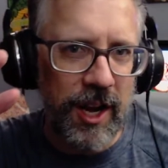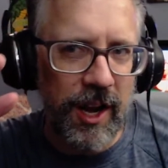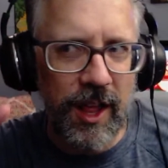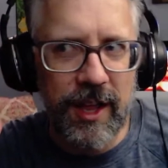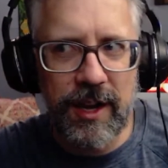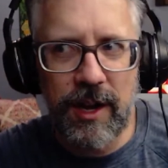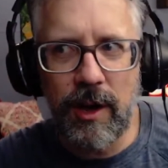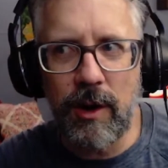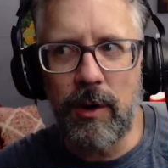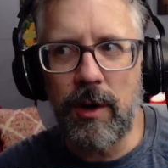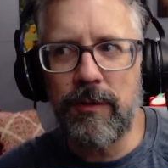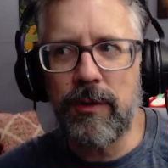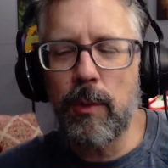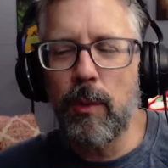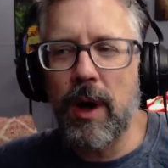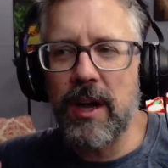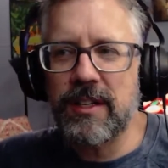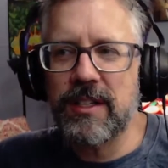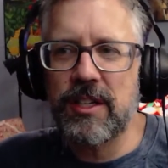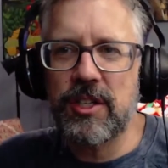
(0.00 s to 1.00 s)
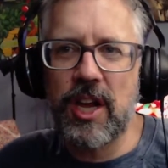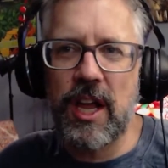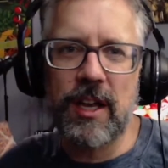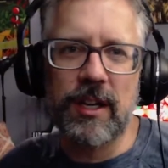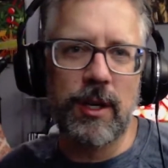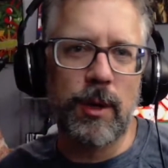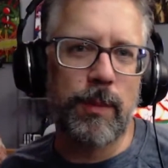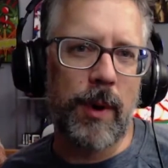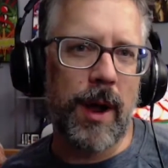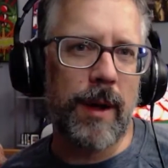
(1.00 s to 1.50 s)
I know if you watch the channel,
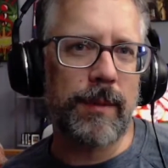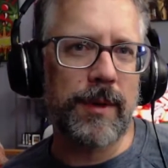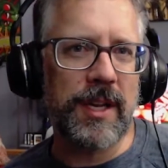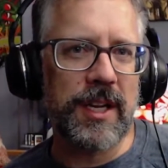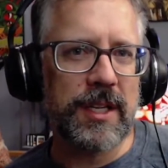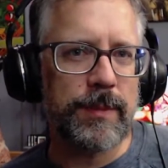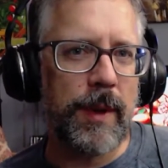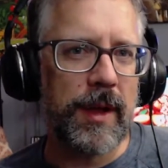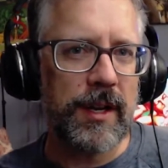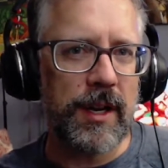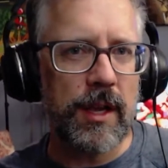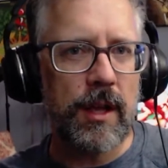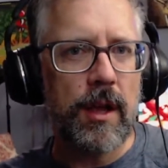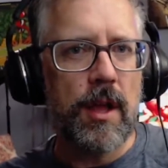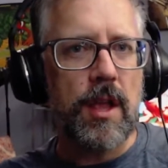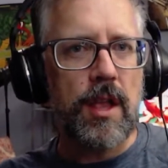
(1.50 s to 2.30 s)
you're probably expecting,